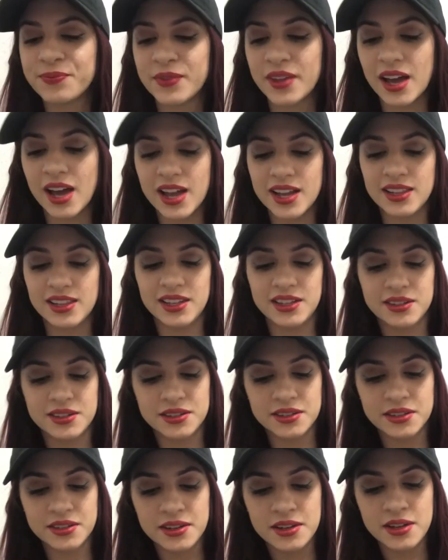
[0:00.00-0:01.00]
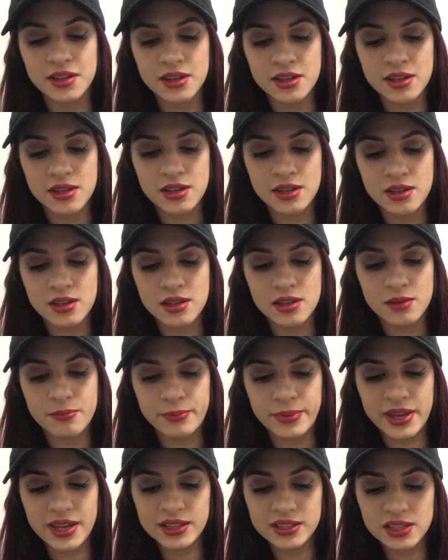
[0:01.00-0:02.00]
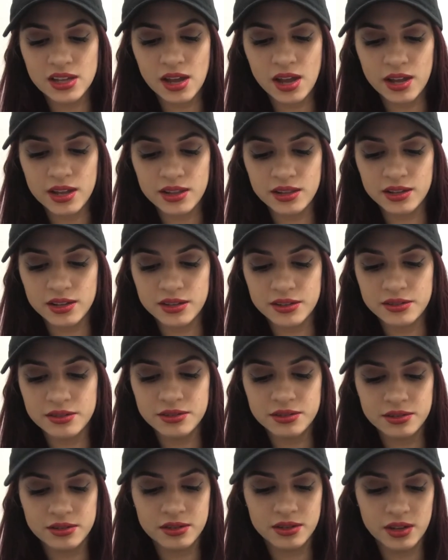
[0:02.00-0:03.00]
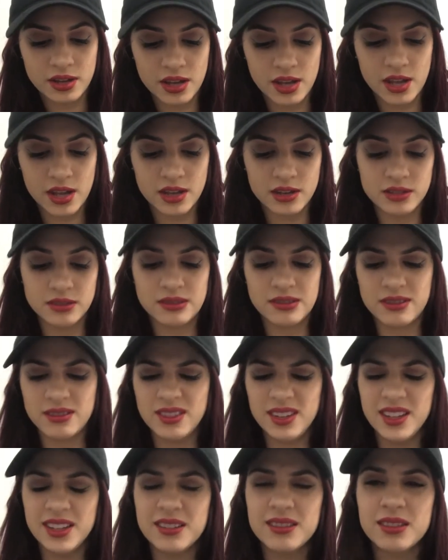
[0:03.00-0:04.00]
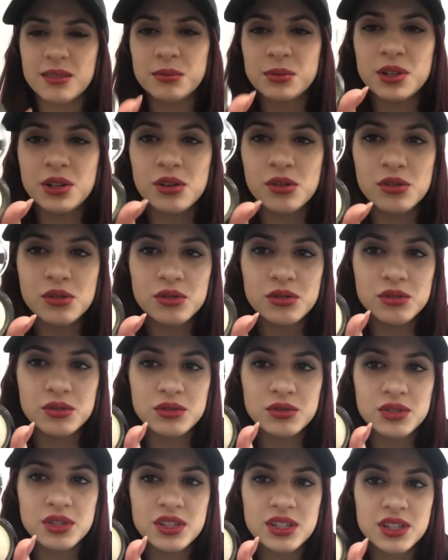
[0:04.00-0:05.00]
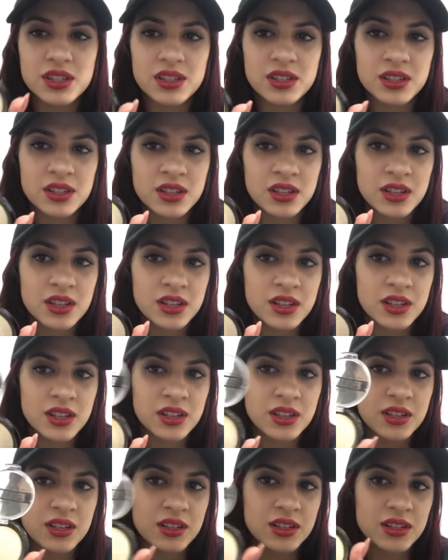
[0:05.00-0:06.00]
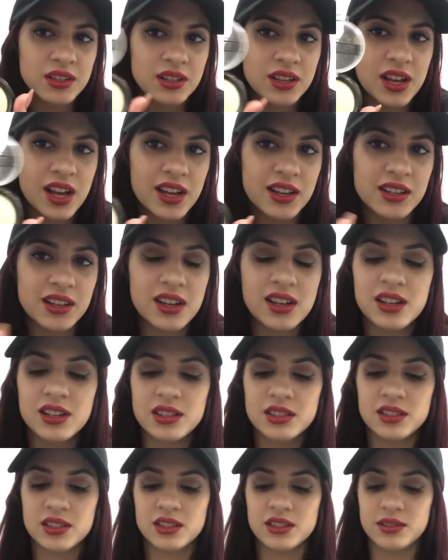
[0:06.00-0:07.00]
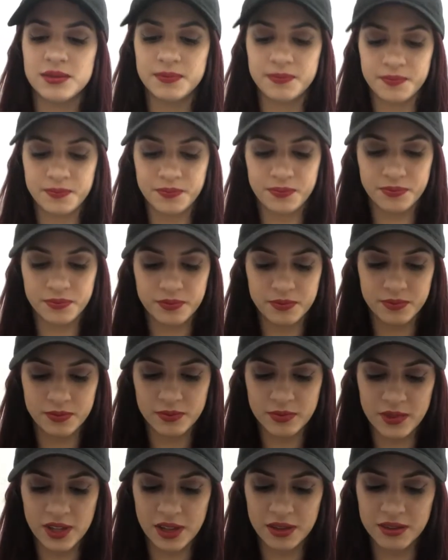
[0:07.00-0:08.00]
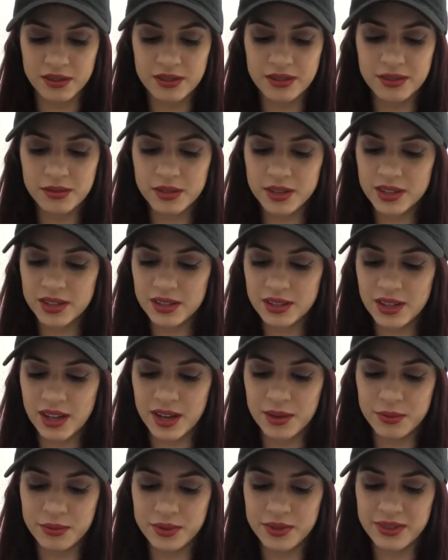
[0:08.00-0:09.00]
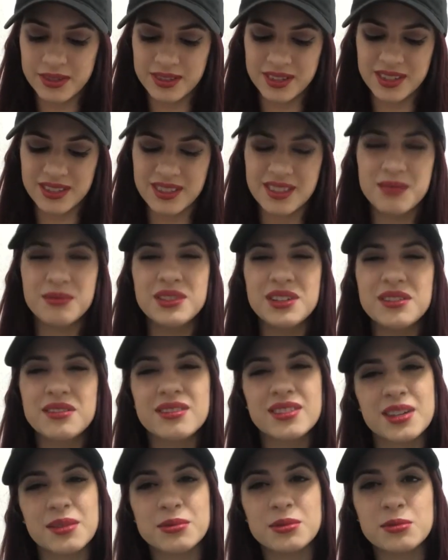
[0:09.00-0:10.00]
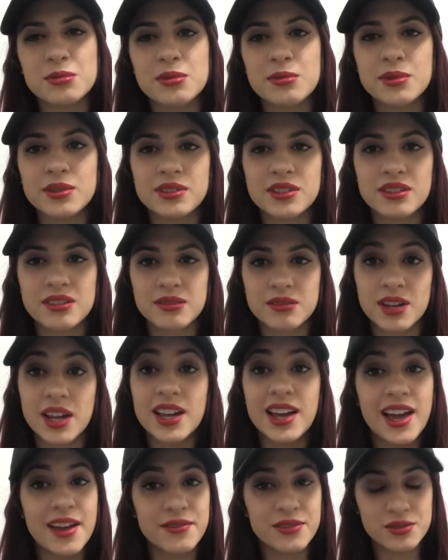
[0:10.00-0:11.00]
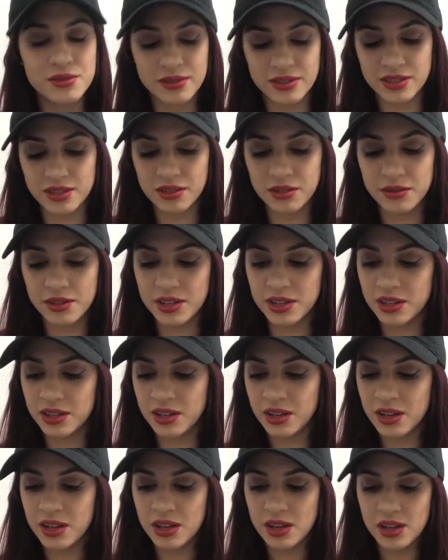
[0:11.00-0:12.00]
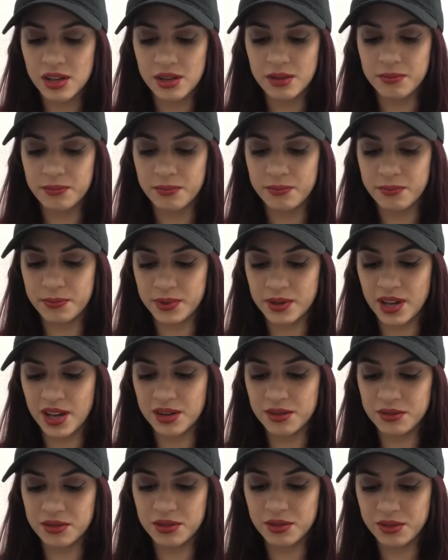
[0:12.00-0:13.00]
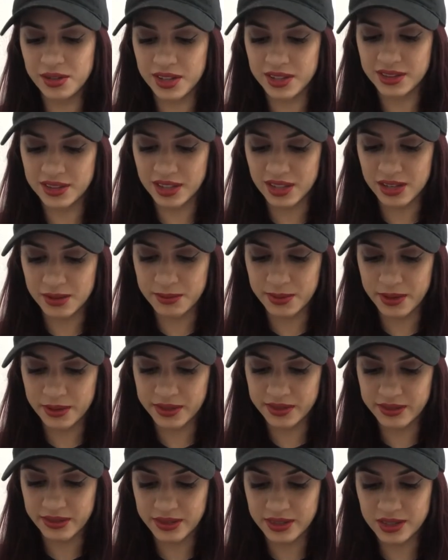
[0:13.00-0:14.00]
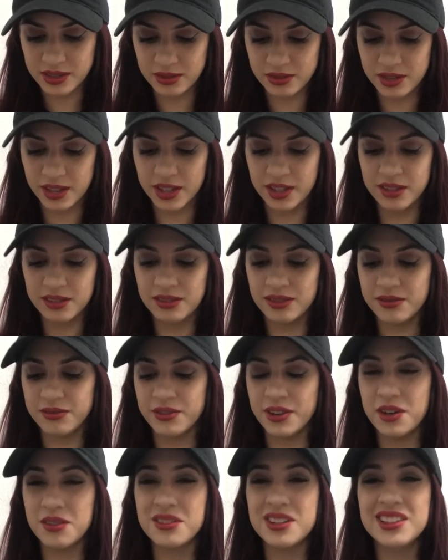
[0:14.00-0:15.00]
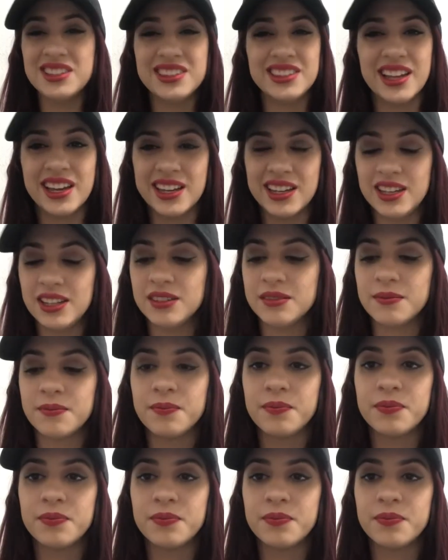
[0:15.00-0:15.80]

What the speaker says: a highlighter. Baked highlighter. And it's in like some gold kind of color. Now, this one, I'm a little skeptical about this one. I have used it already. But I don't know what I think about it still. Like, it's very light.